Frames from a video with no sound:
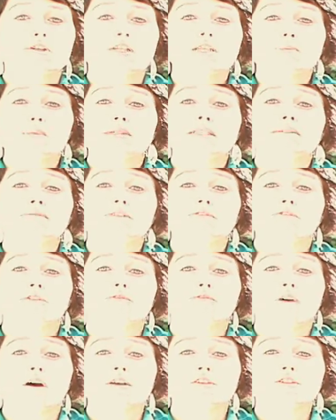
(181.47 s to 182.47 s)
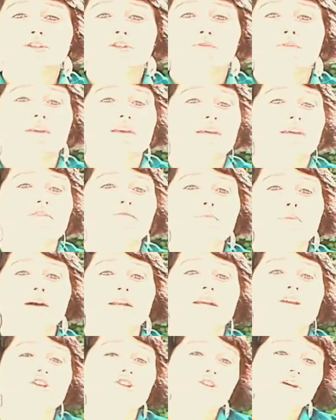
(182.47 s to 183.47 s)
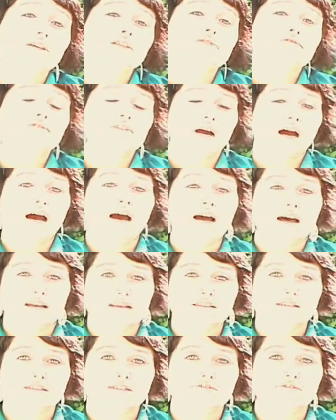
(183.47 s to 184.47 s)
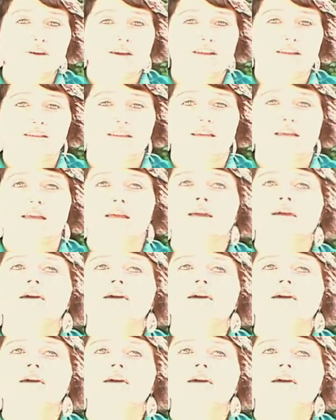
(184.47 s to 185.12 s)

specific for foster youth that give money just for us, finally.